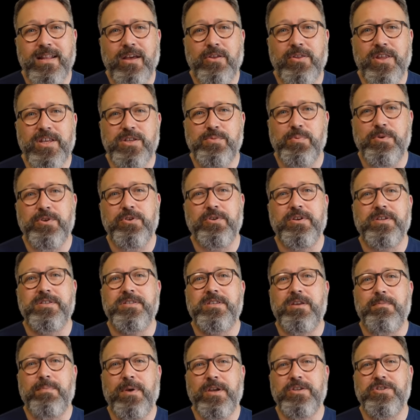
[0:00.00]
Now this one, you can
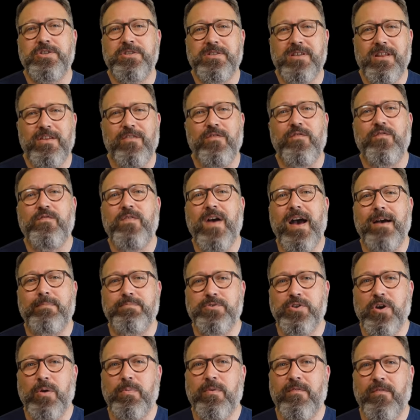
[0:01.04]
see patients did a
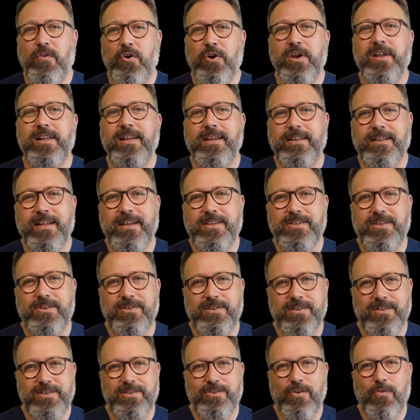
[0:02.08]
fab job of oiling this.
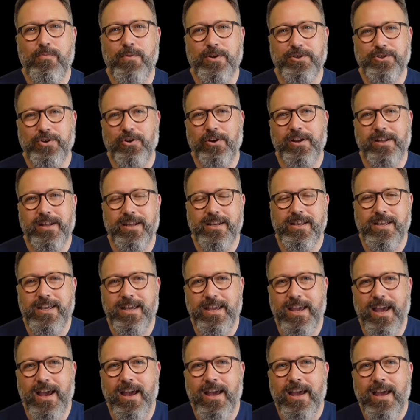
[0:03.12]
There's so much oil in
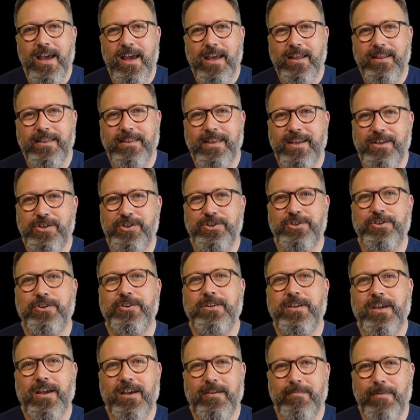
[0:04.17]
here. This
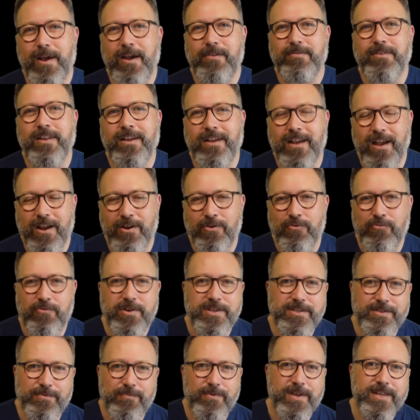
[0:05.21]
should come out like a
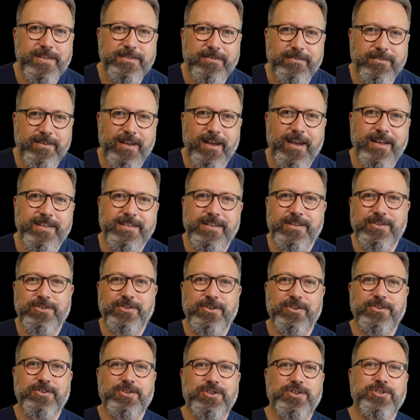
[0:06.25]
greased weasel, guys. It
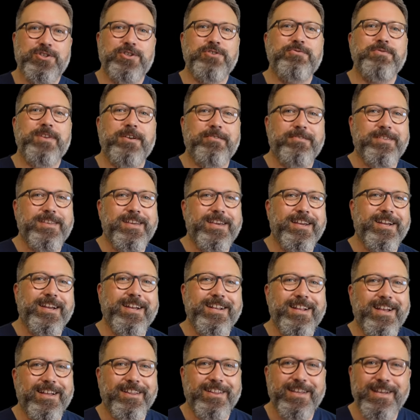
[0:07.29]
should shoot out the ear
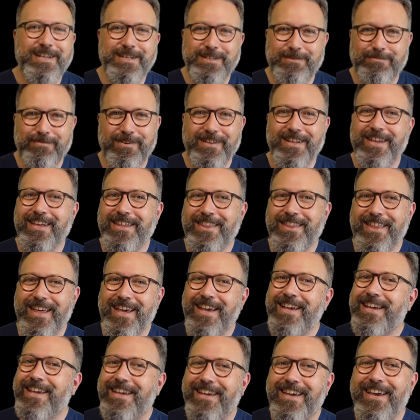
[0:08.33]
canal, this one, I
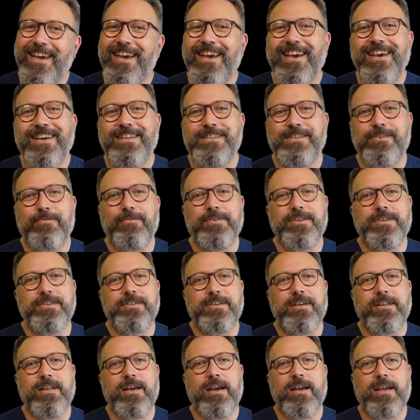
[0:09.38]
think. So we're just
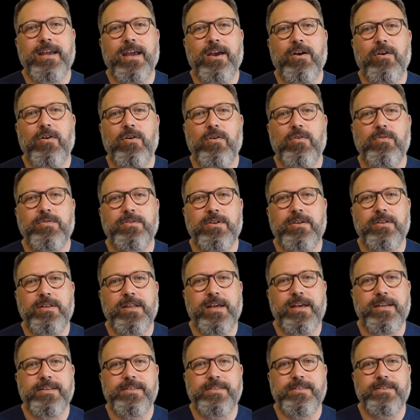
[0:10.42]
gonna get a hold on
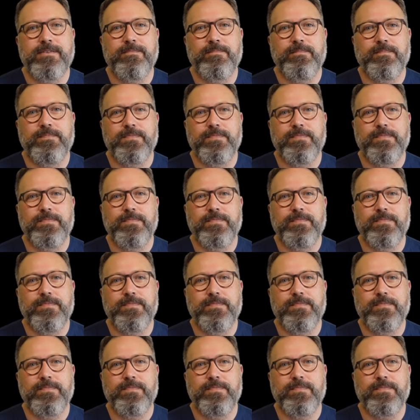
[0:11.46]
this.